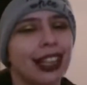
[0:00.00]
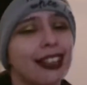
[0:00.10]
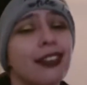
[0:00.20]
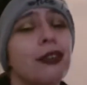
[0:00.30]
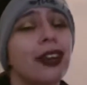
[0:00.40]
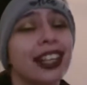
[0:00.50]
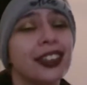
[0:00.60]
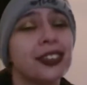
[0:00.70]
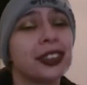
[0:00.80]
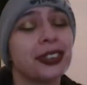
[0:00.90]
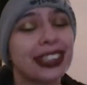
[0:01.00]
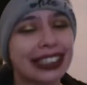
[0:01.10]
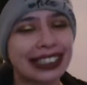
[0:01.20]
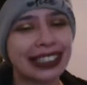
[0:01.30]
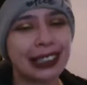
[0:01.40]
I don't wanna do
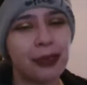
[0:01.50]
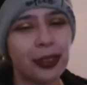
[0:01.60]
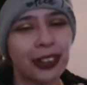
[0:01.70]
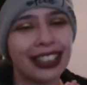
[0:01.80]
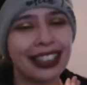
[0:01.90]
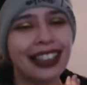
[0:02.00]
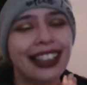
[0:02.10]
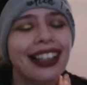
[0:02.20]
this anymore.